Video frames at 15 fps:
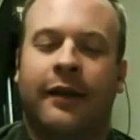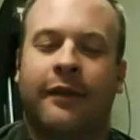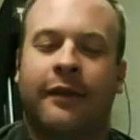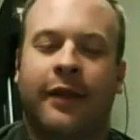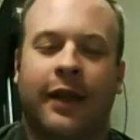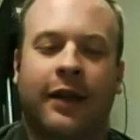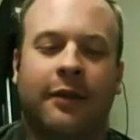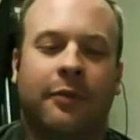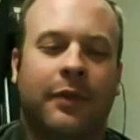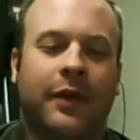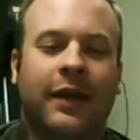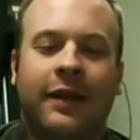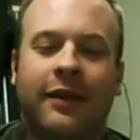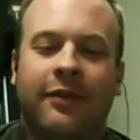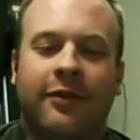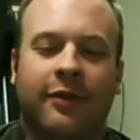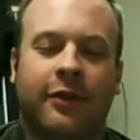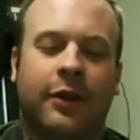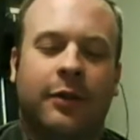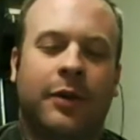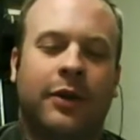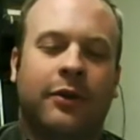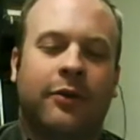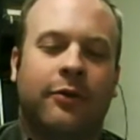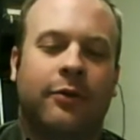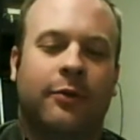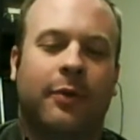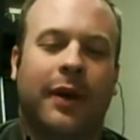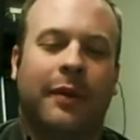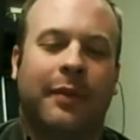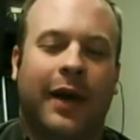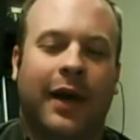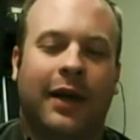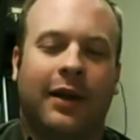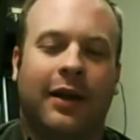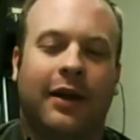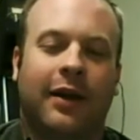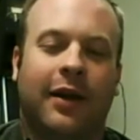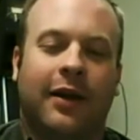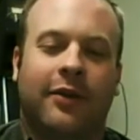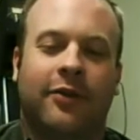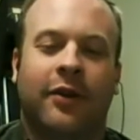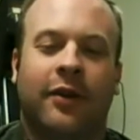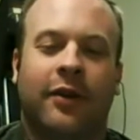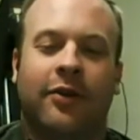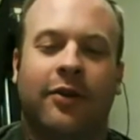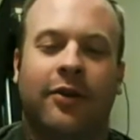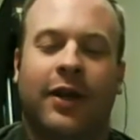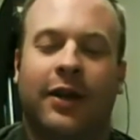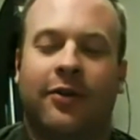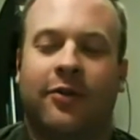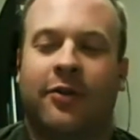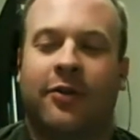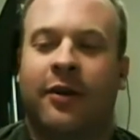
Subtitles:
and they can easily be used by bad guys to